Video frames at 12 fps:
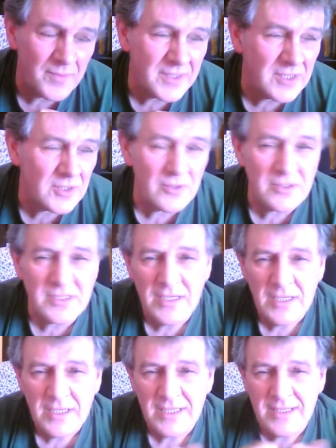because
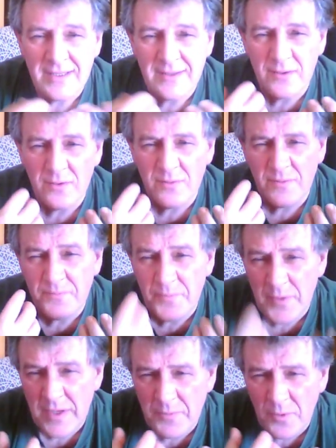
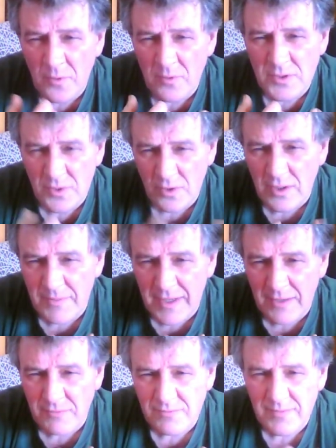people talk
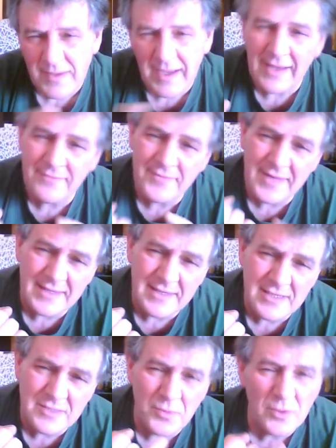about, I've read
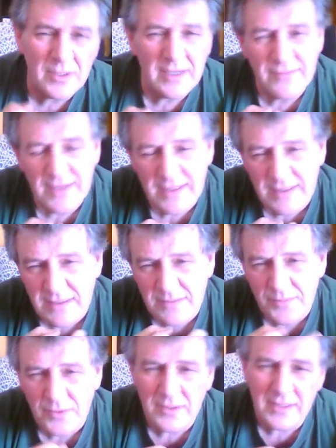this book,
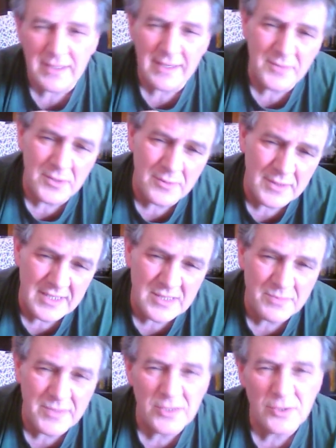and I'm doing this
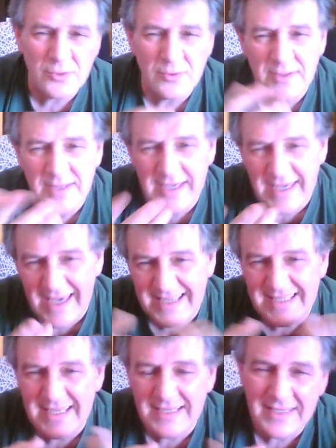spiritual thing,
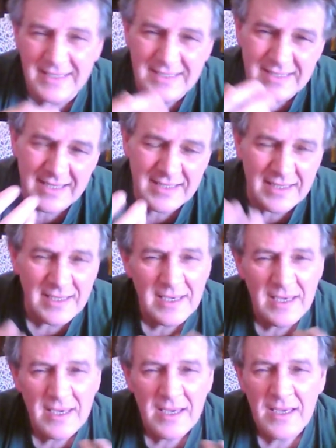etc., etc.
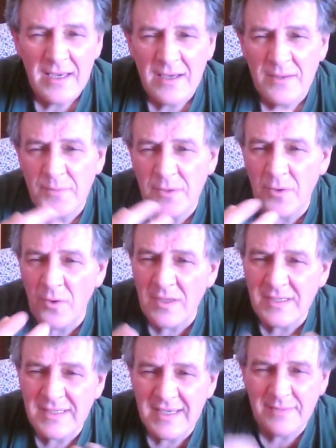But all
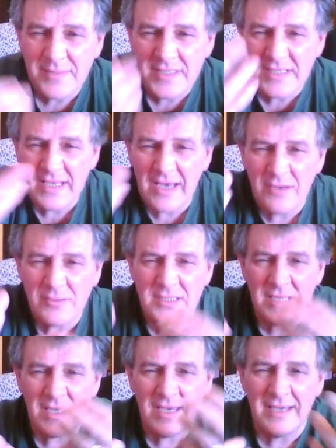the time this is
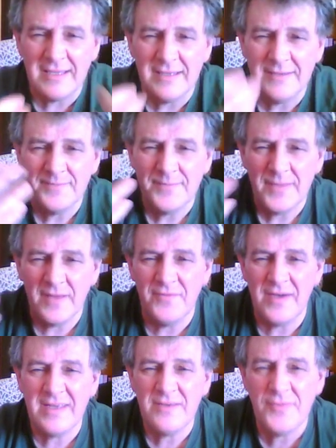outside. And
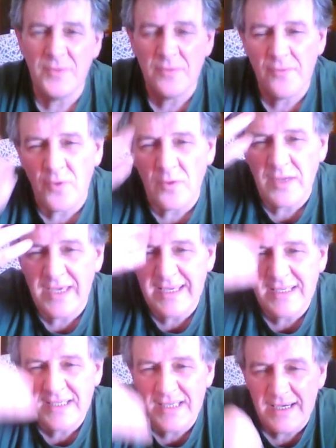very few have gone
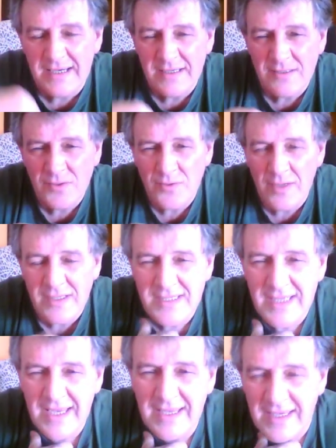inside to
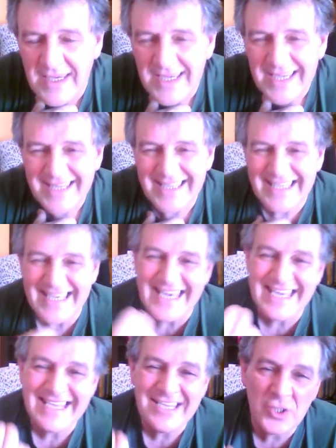understand that
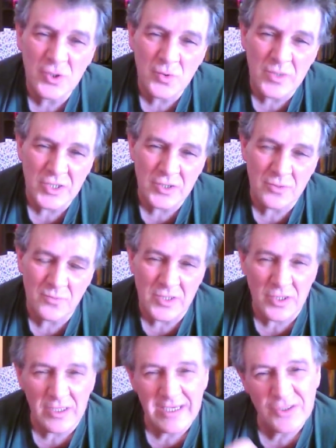intuition,
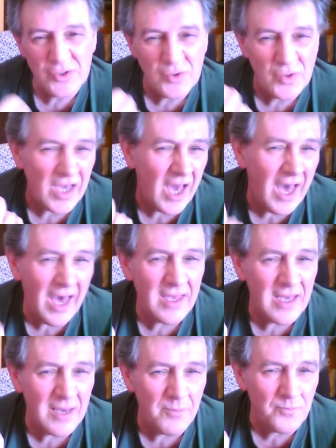which leads to the I
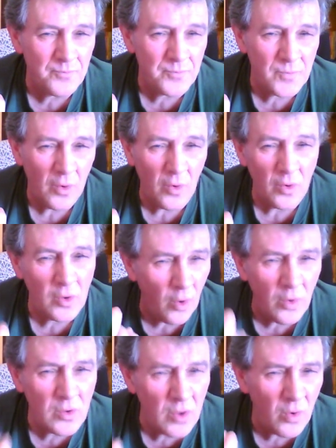am, or
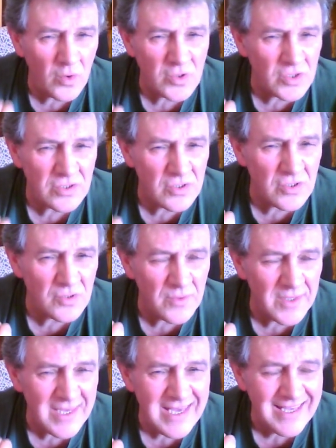God consciousness
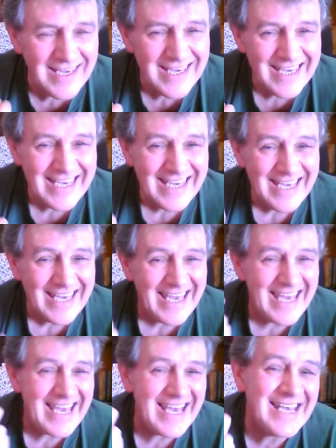within,
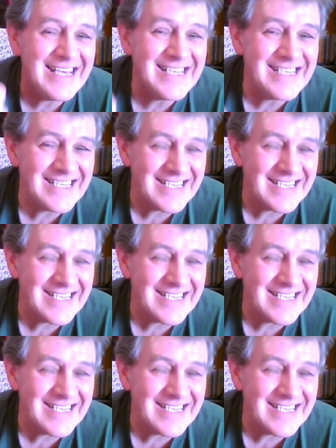is